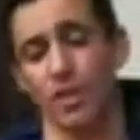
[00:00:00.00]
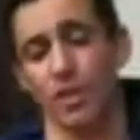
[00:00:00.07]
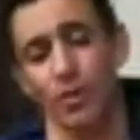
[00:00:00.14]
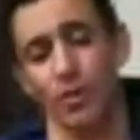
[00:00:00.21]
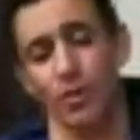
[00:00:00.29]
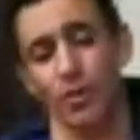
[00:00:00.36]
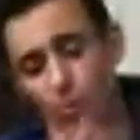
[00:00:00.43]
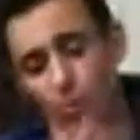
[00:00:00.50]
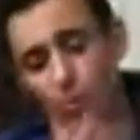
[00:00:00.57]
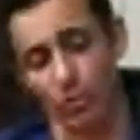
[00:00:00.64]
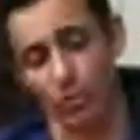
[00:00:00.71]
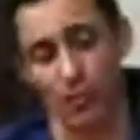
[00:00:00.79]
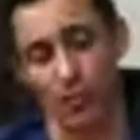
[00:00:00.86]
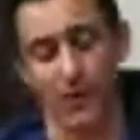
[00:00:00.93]
We'll
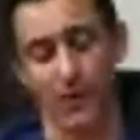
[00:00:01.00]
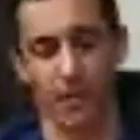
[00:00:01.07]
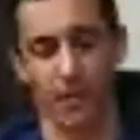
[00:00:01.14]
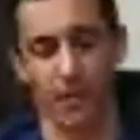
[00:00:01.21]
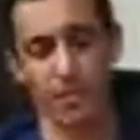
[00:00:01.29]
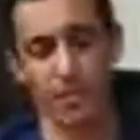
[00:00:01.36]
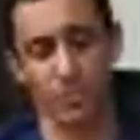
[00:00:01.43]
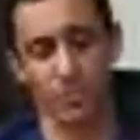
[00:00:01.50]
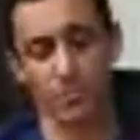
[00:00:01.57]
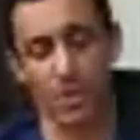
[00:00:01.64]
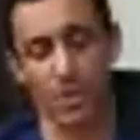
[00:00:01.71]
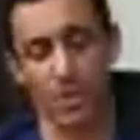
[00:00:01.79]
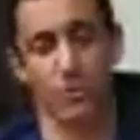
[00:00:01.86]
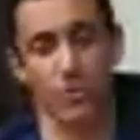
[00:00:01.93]
draw on the areas, so we
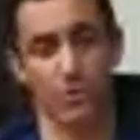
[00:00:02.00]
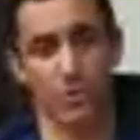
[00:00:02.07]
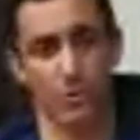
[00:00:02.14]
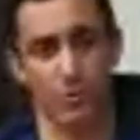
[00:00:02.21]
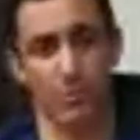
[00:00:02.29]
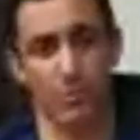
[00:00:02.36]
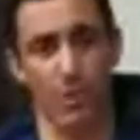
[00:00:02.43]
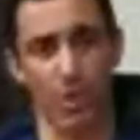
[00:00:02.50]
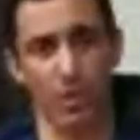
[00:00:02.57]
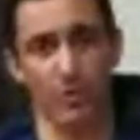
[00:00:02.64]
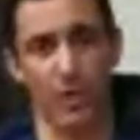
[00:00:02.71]
make sure that we mark